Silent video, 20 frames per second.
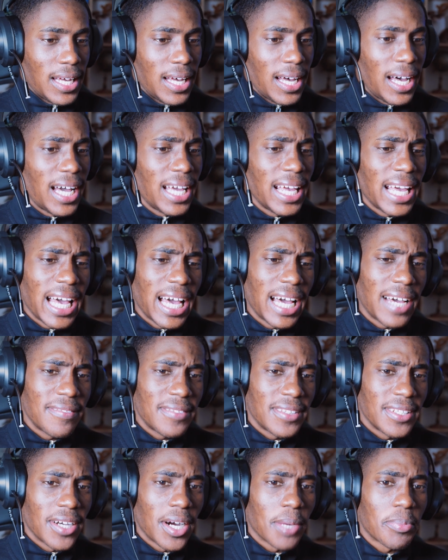I have
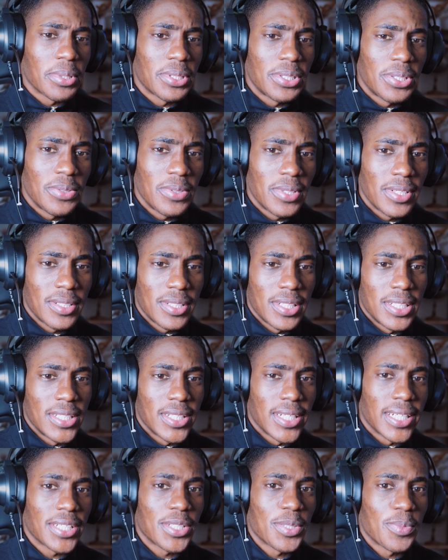the opportunity to
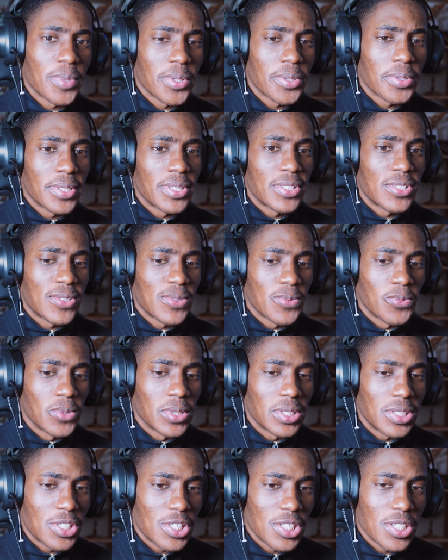experience
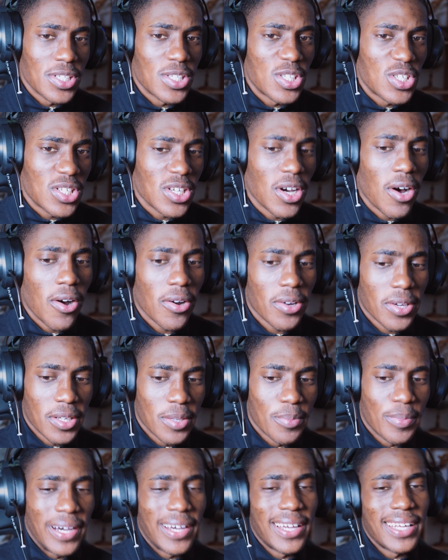what she's talking
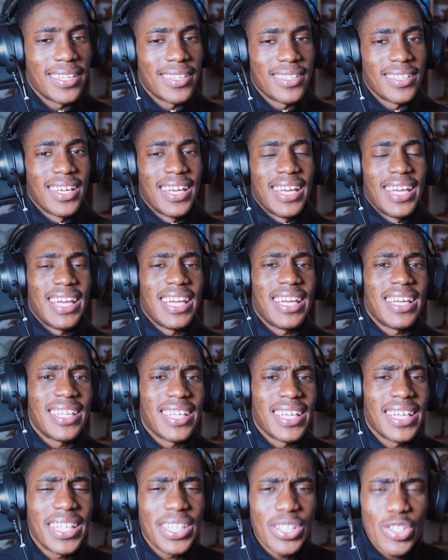about, and it
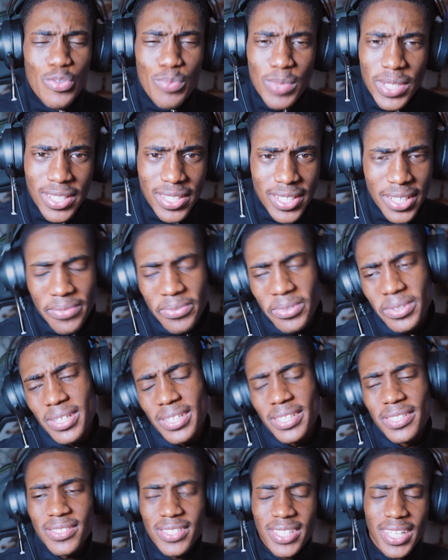hits me
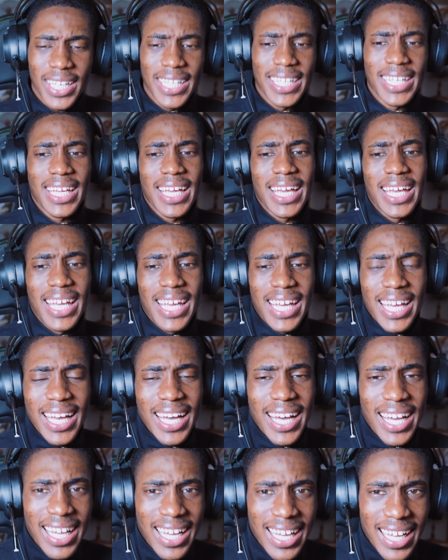differently. It's like
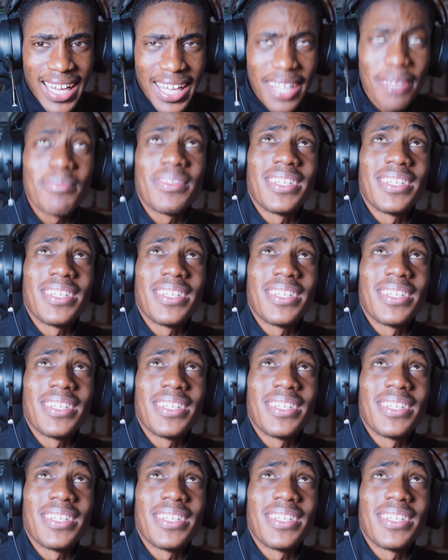I'm